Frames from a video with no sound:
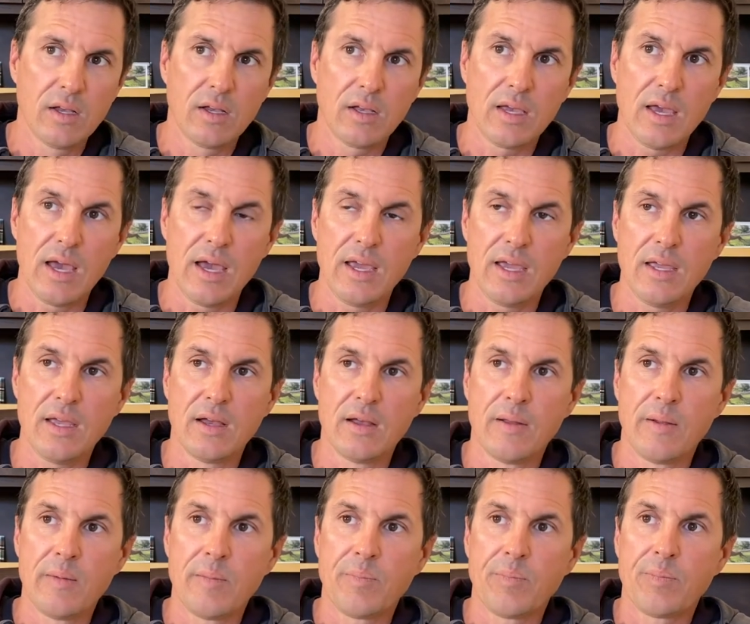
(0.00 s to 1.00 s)
okay?
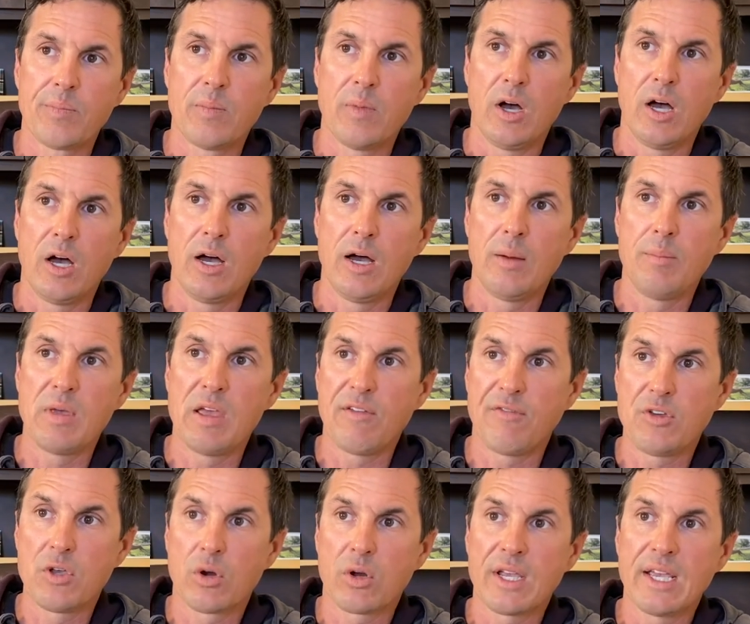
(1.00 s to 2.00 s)

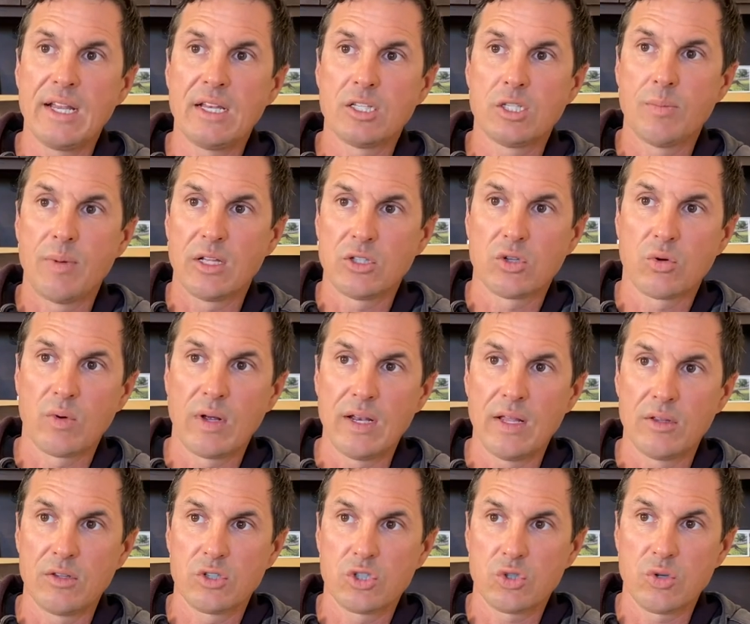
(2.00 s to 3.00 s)
If your kid is about to run
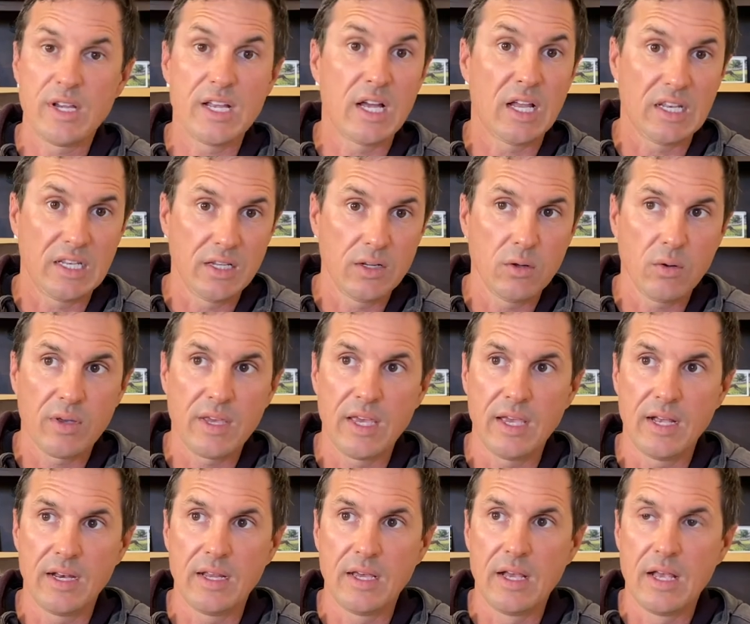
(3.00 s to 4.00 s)
out on the street, a little
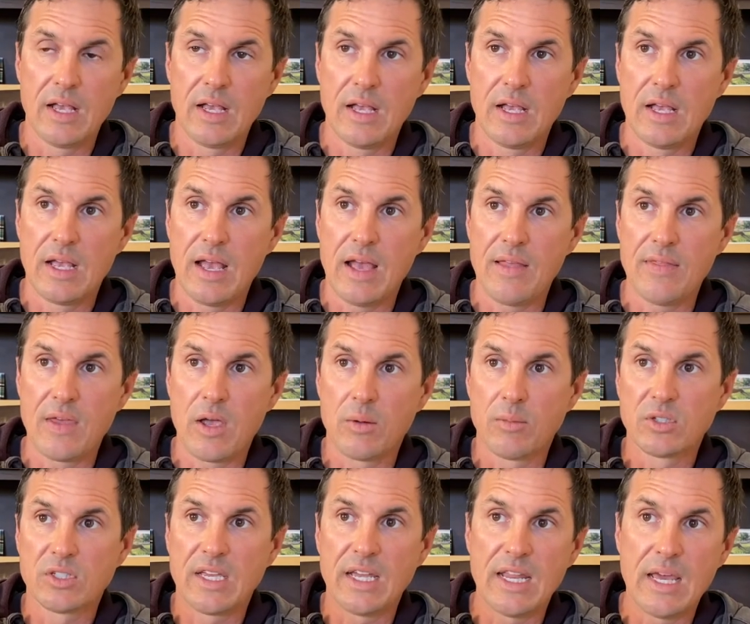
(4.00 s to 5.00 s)
kid, and they
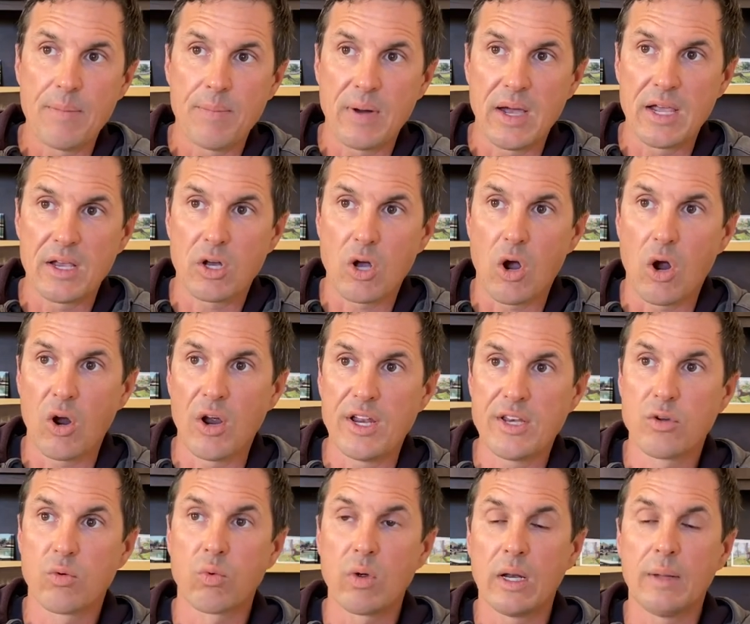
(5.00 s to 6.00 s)
almost get hit by a car, and
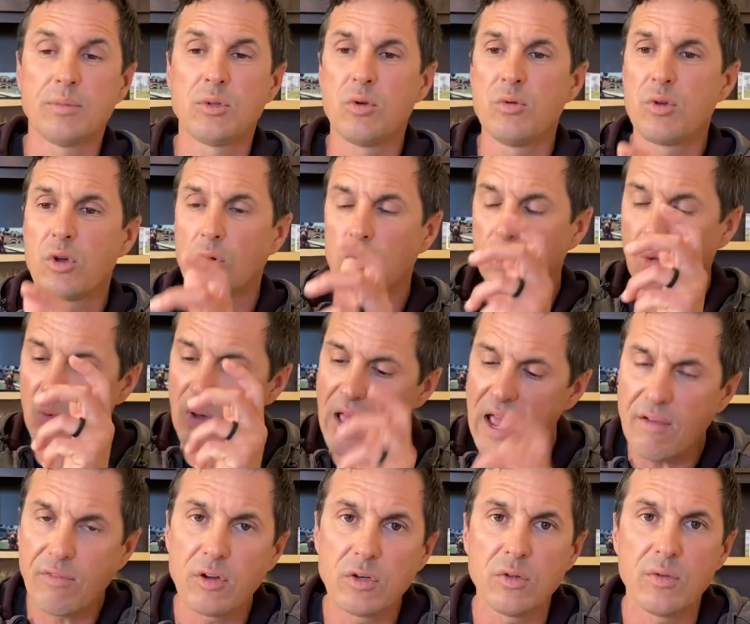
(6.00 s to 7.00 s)
you run up to you and you go, don't
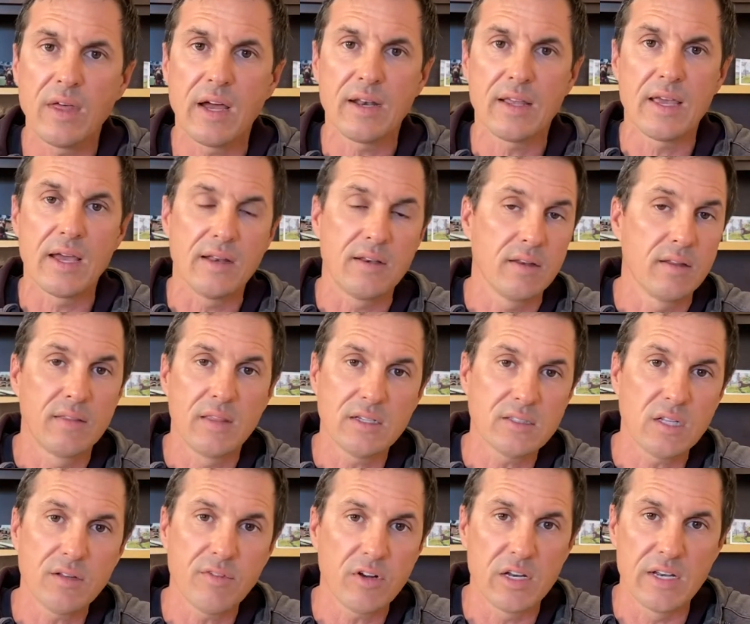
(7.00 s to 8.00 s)
ever do that again.
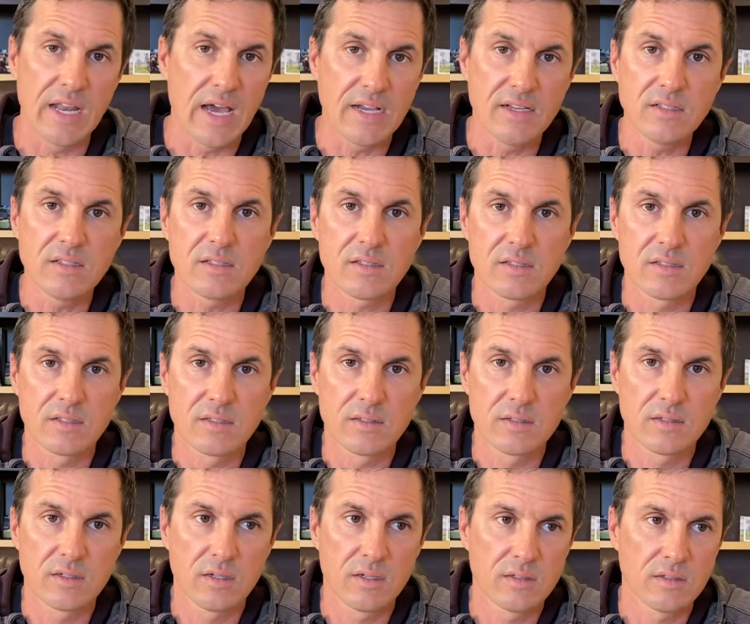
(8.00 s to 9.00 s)
That's not very nice.
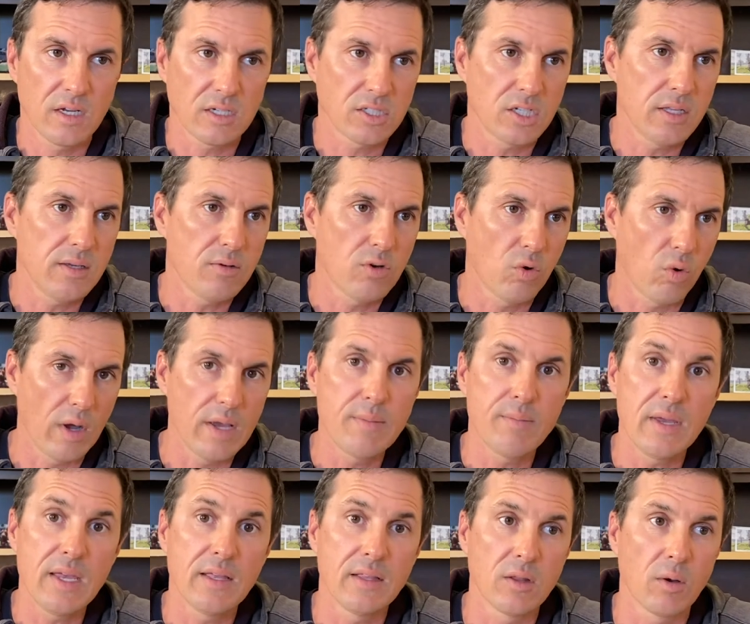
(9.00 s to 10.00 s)
It's actually quite
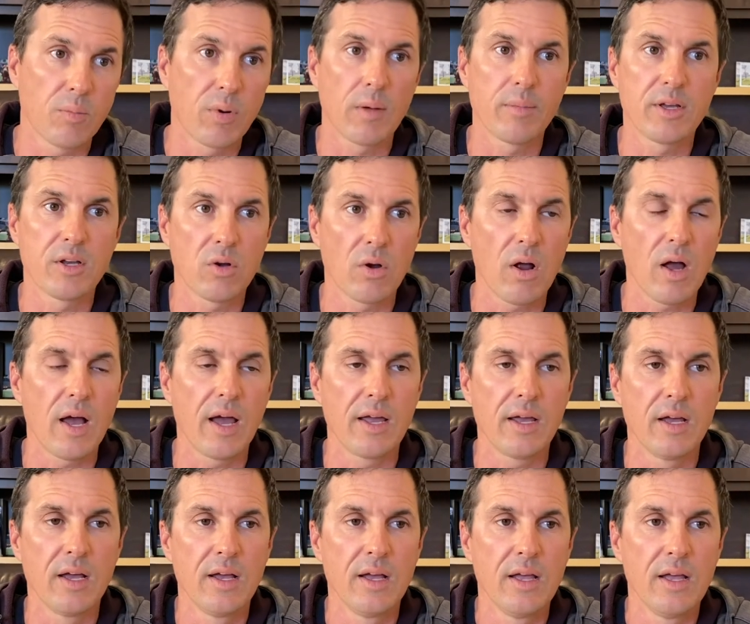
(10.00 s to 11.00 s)
mean. They'll probably cry.
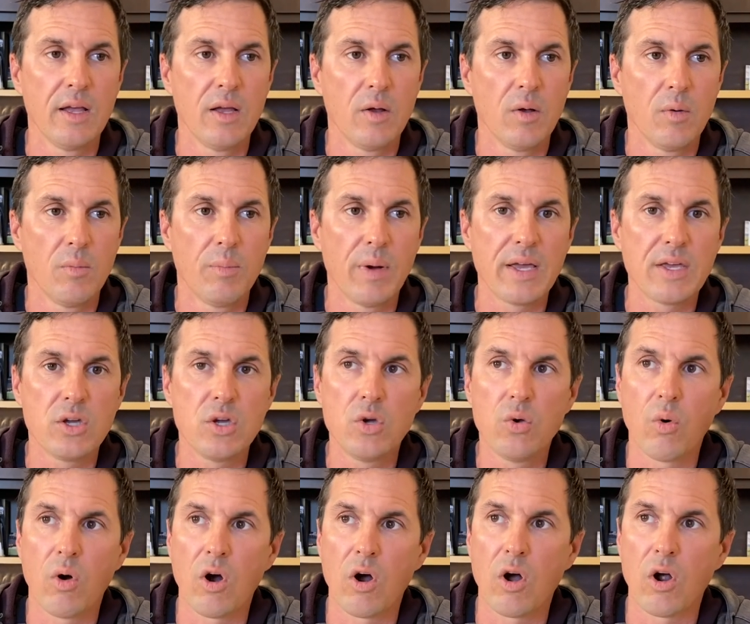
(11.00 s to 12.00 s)
But
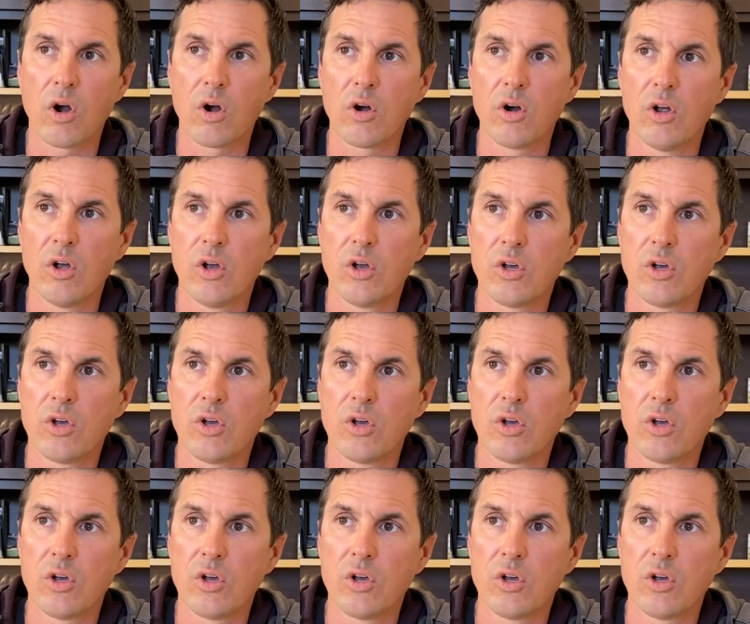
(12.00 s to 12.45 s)
you are